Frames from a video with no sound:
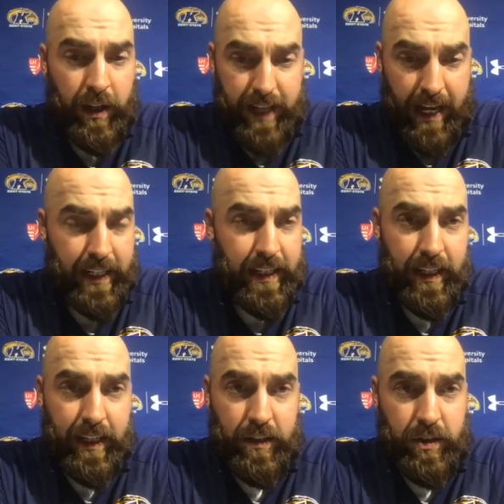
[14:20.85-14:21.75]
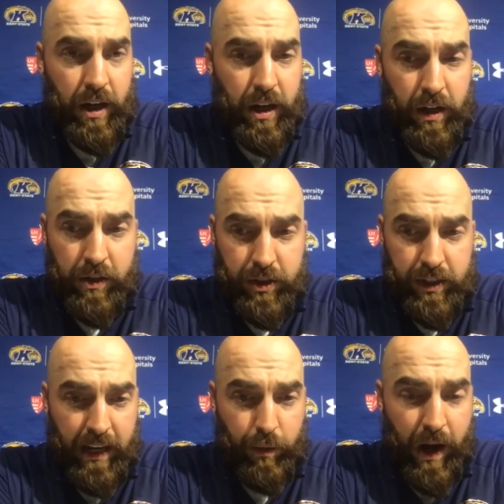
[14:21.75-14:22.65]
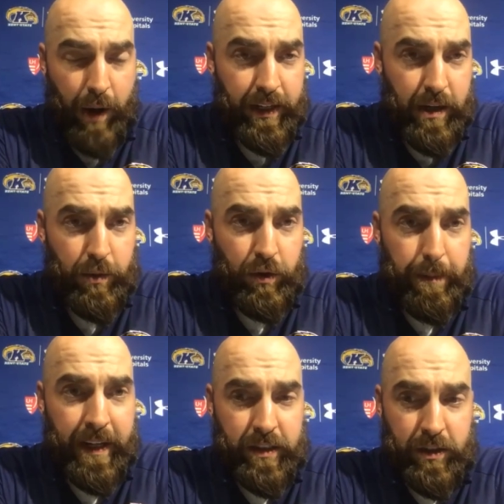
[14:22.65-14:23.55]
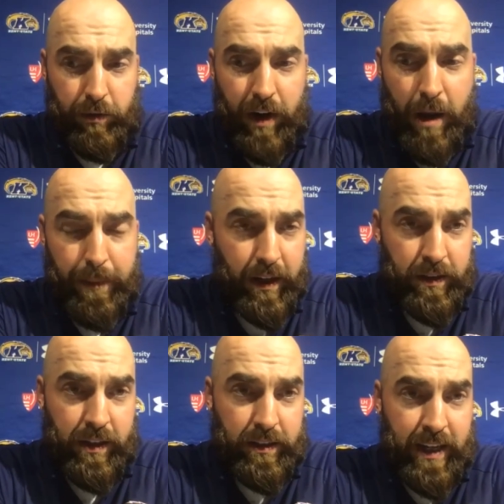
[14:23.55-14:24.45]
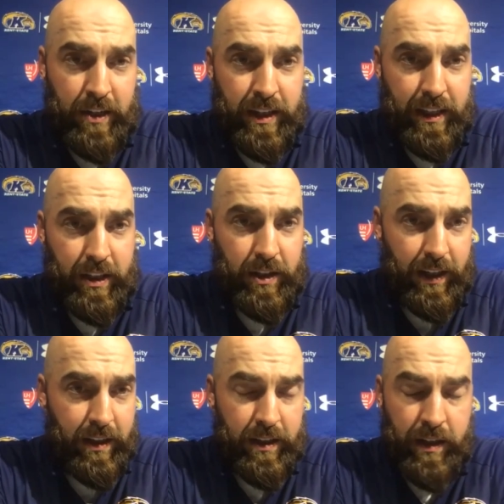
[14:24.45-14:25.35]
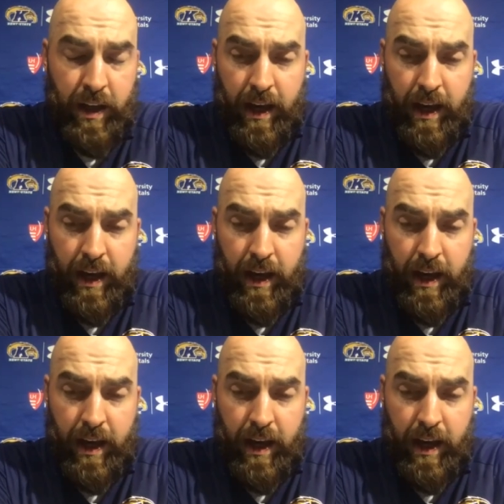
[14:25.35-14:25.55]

taking in the install, understanding why we need to move the pieces around because of their attention that they're getting.